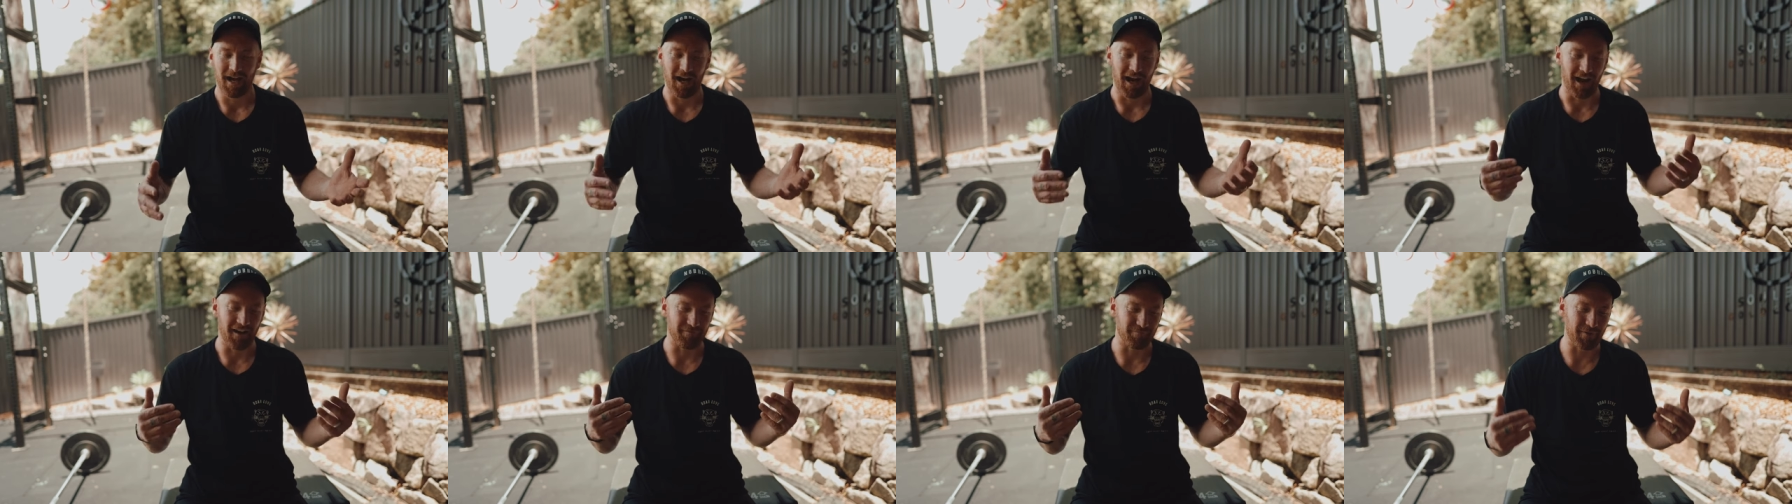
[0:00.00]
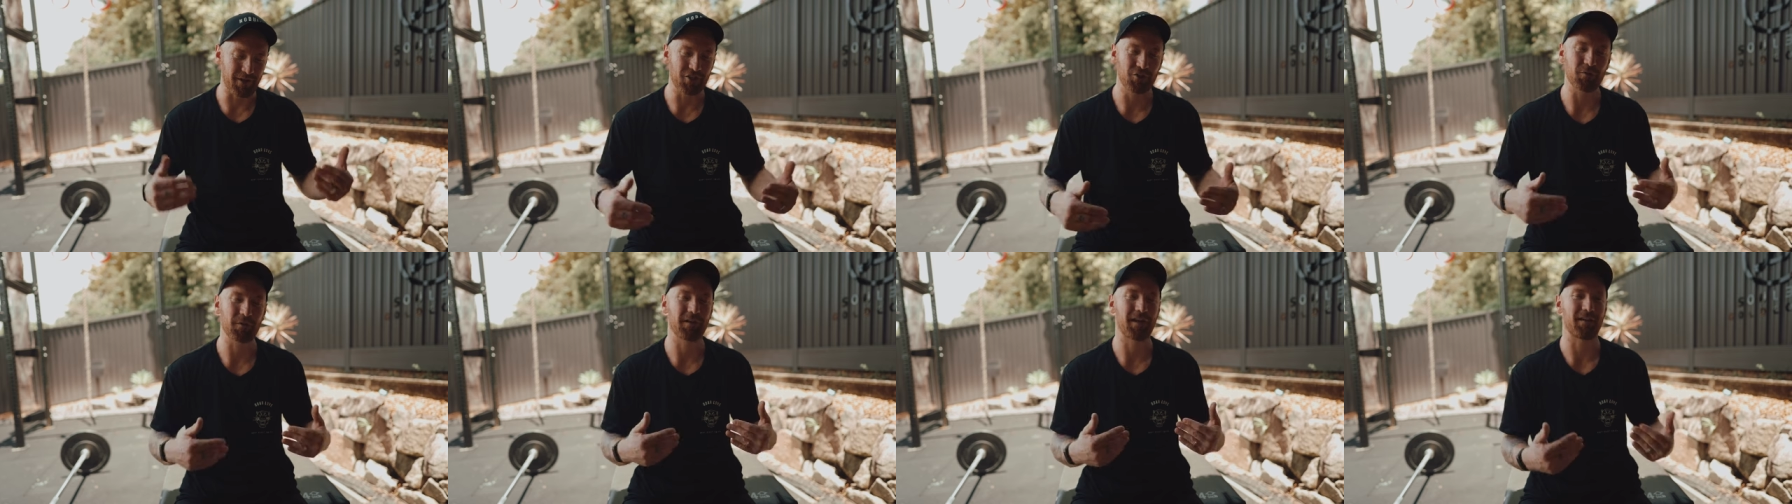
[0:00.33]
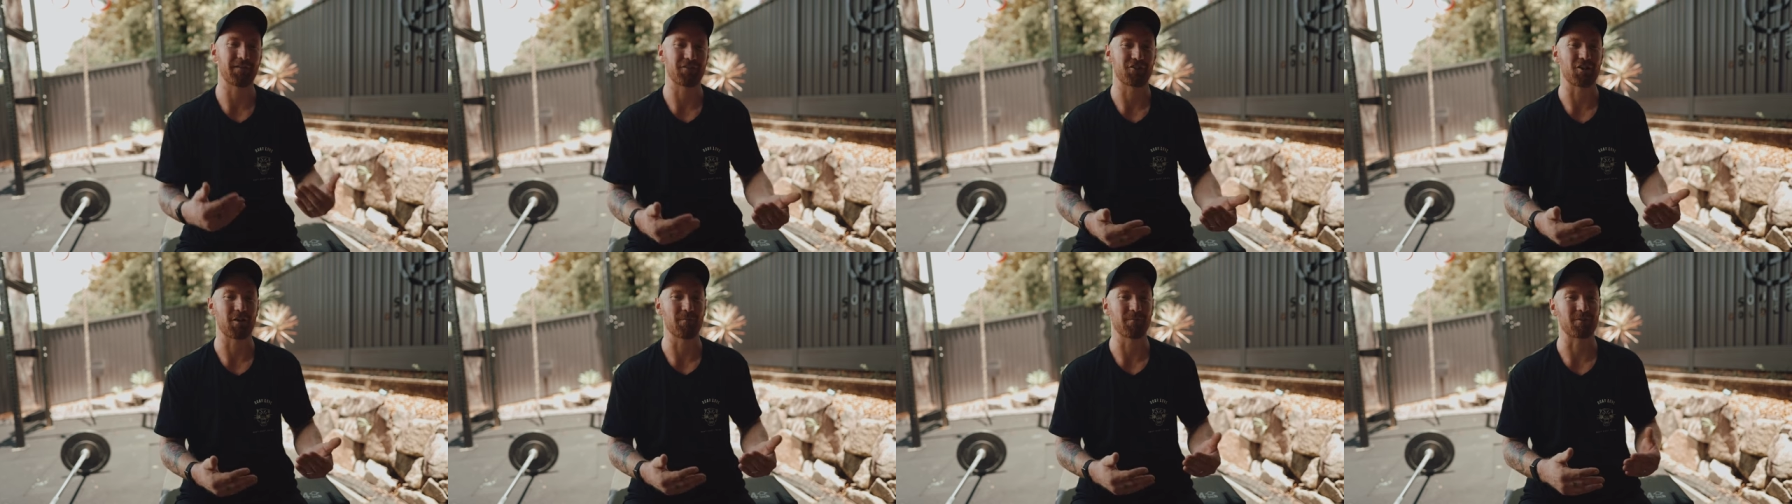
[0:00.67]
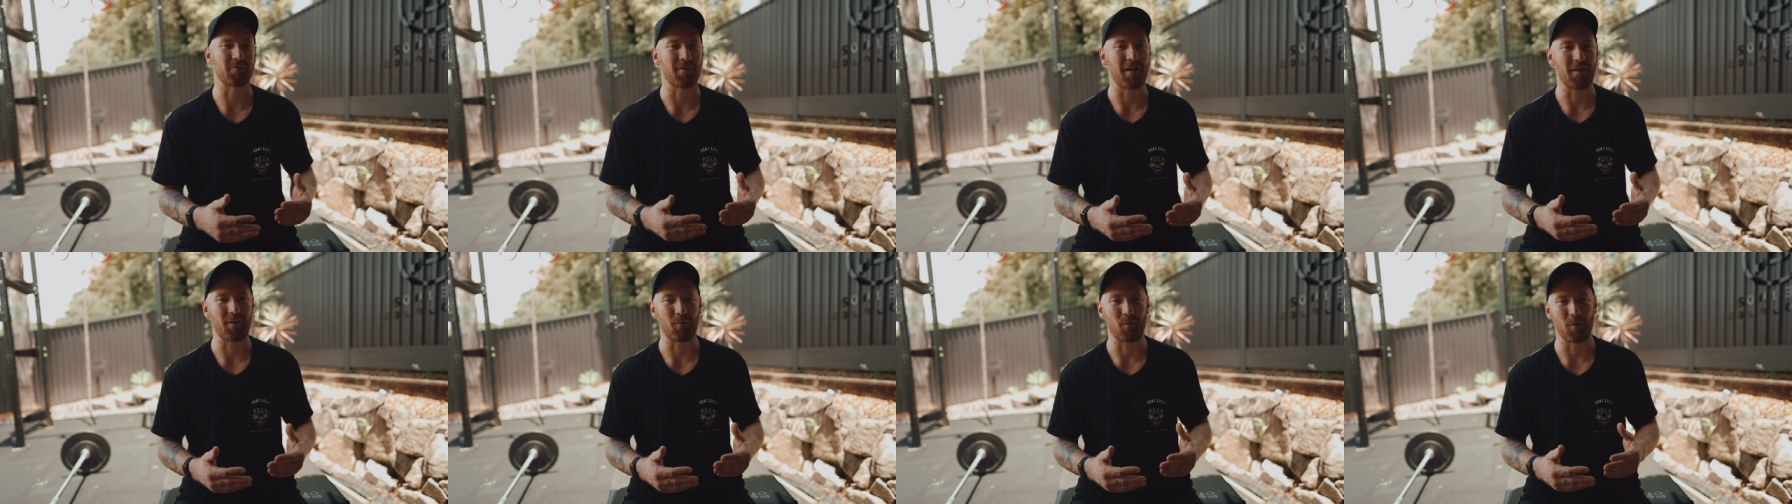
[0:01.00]
I've been to enough gyms
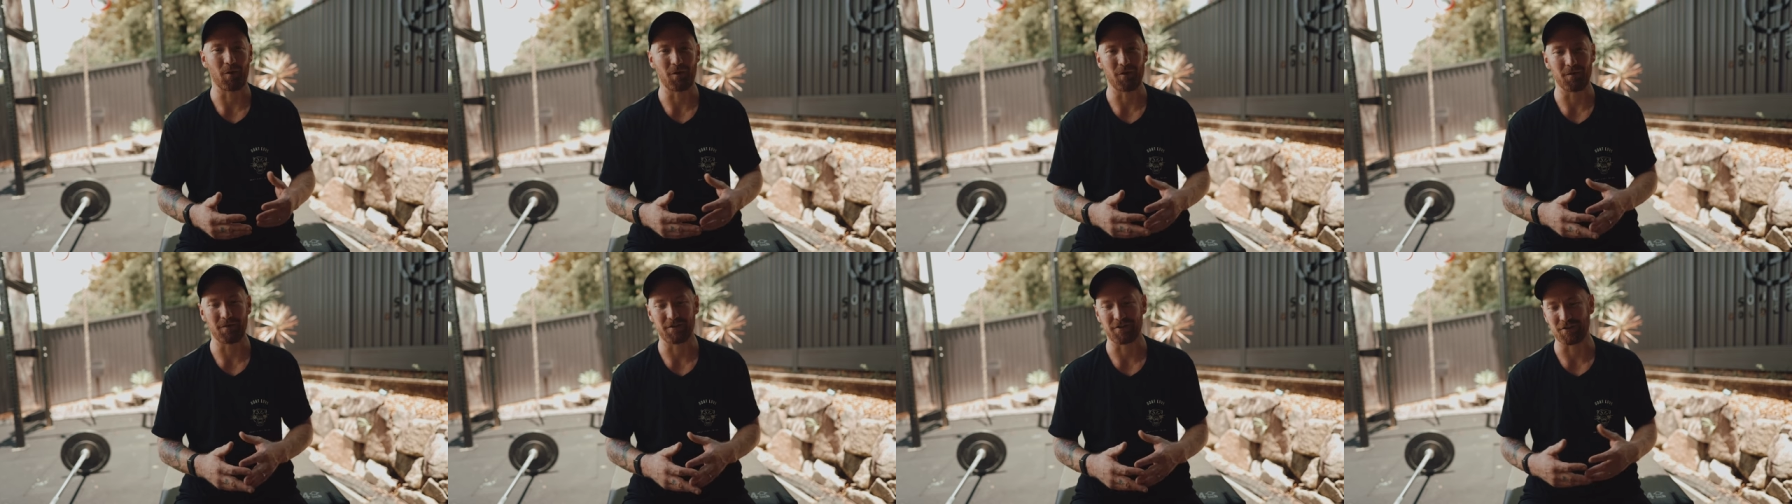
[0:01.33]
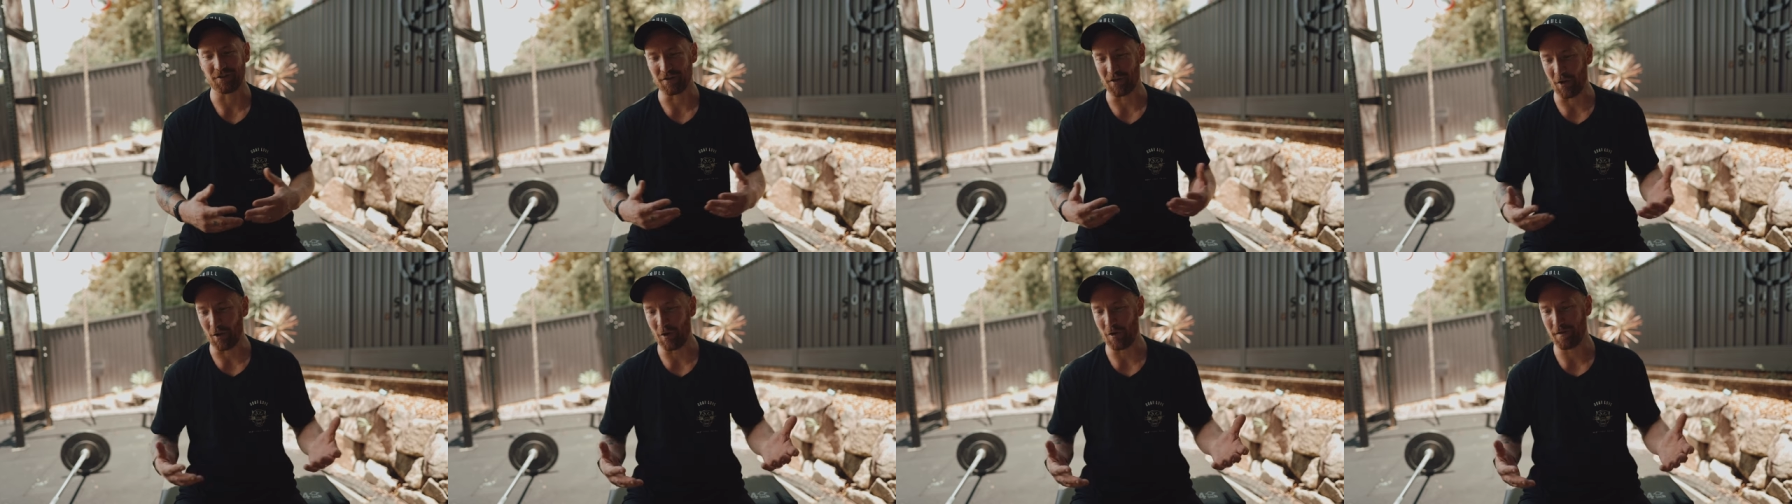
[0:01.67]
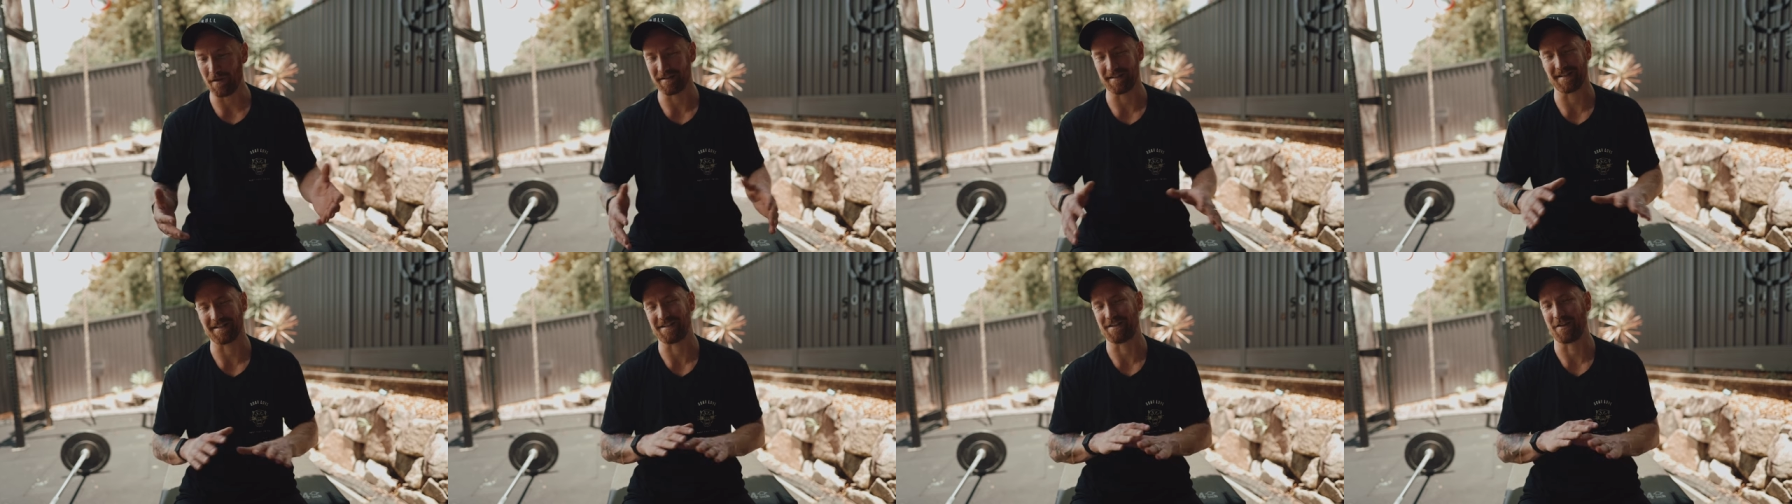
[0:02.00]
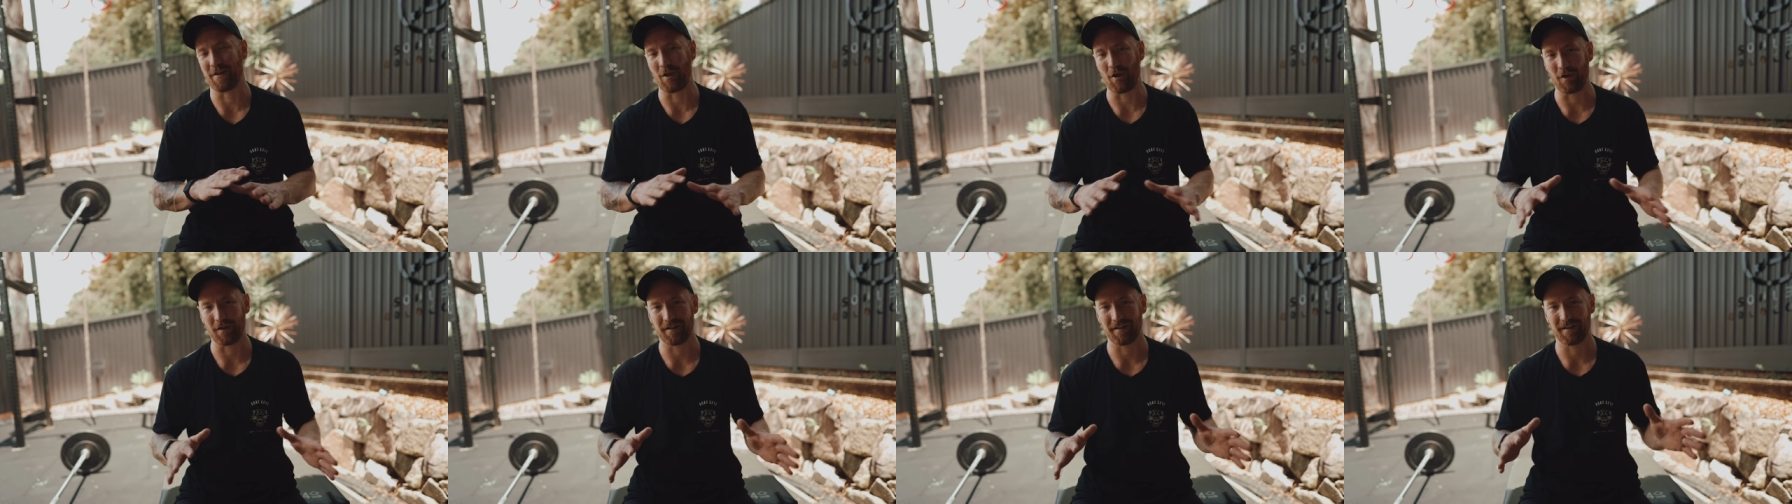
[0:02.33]
around the world to know this is
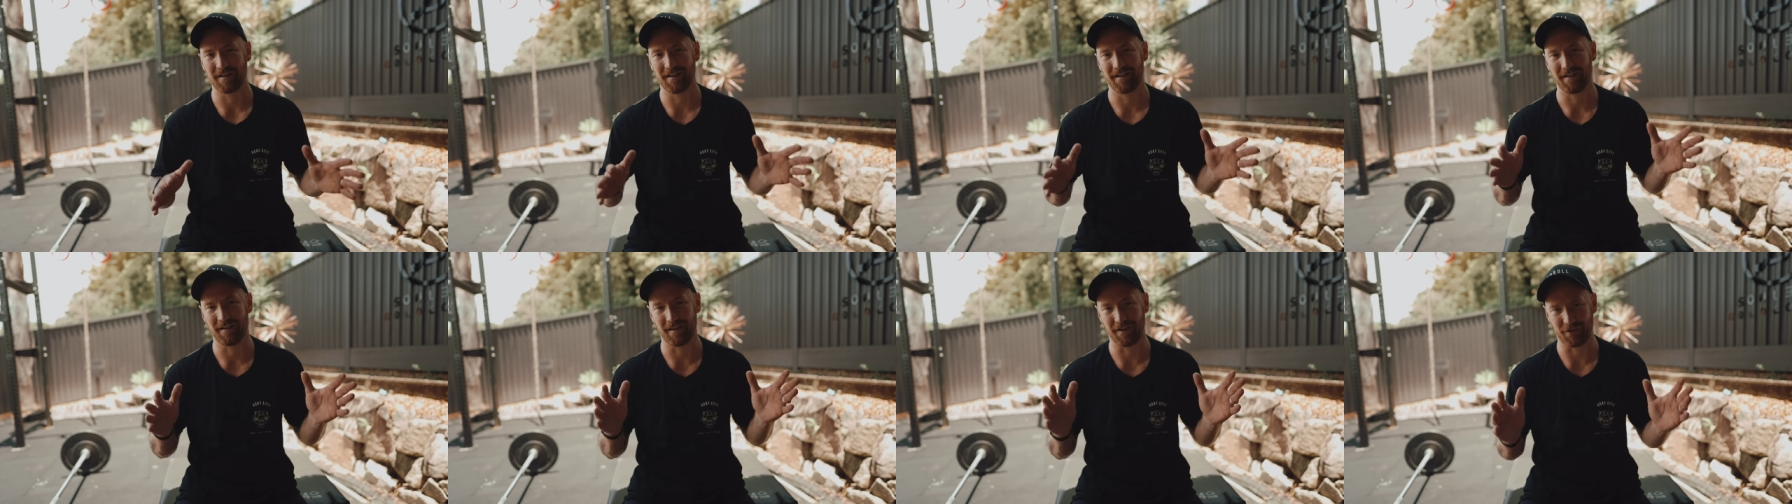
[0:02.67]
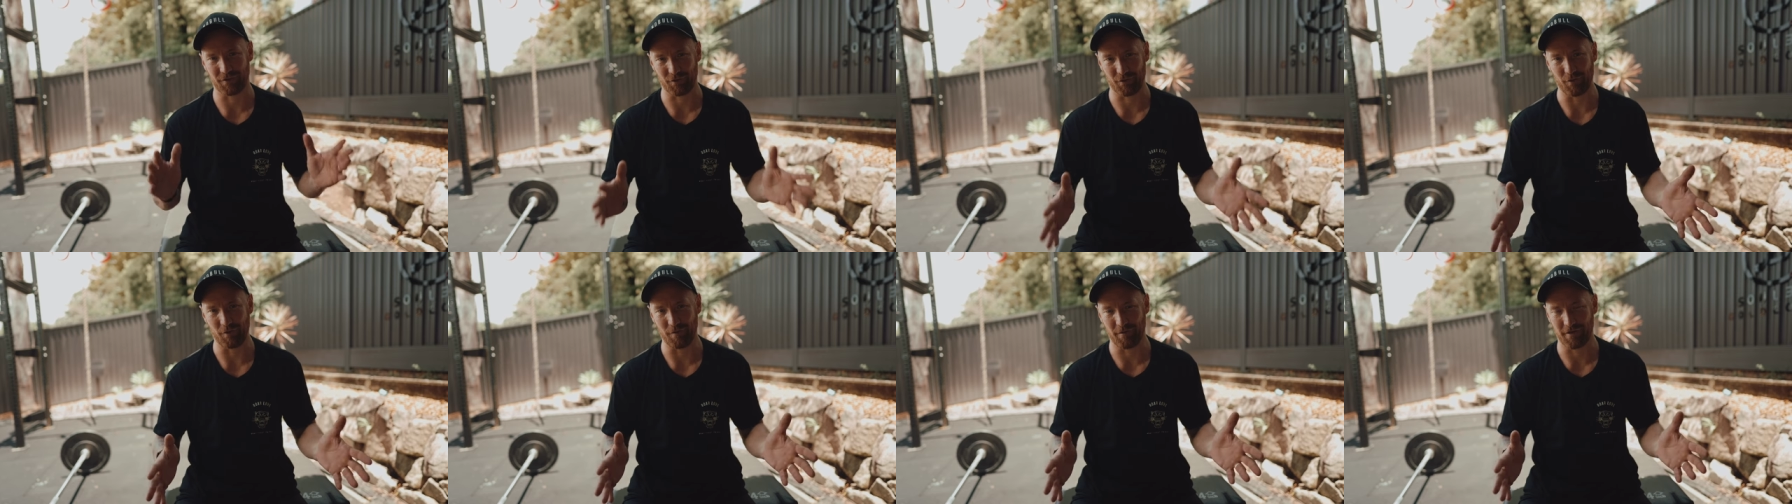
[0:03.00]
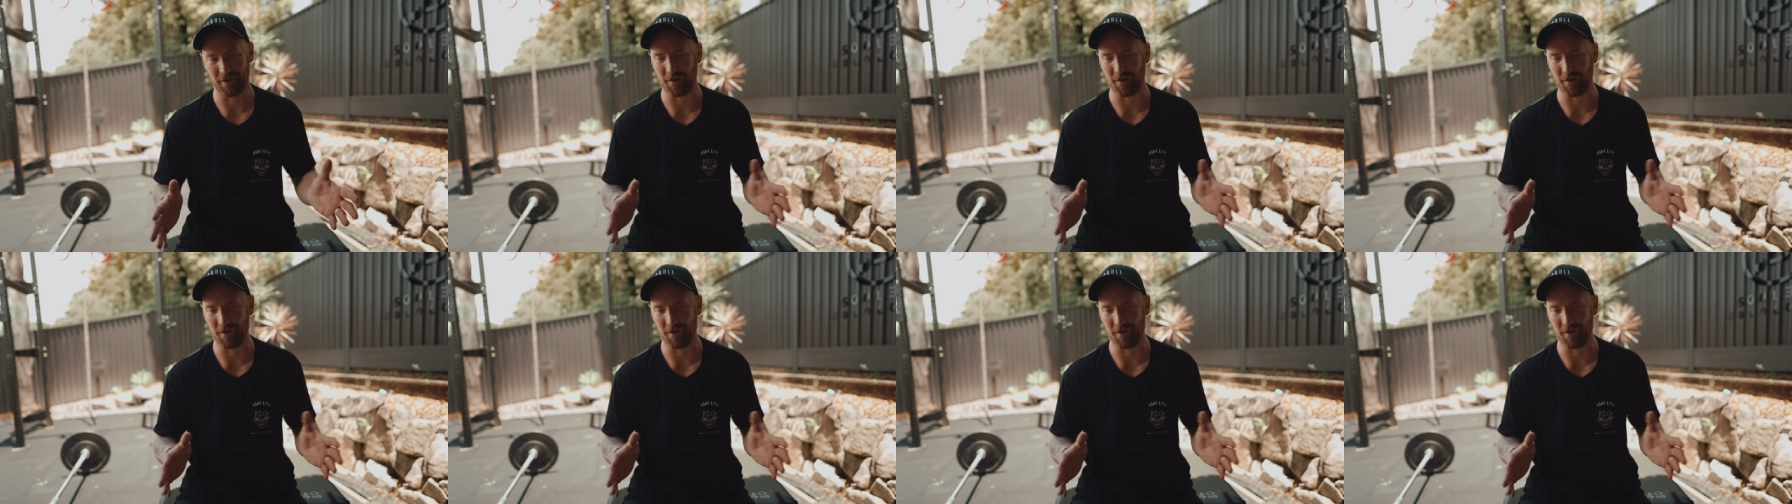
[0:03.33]
not the truth.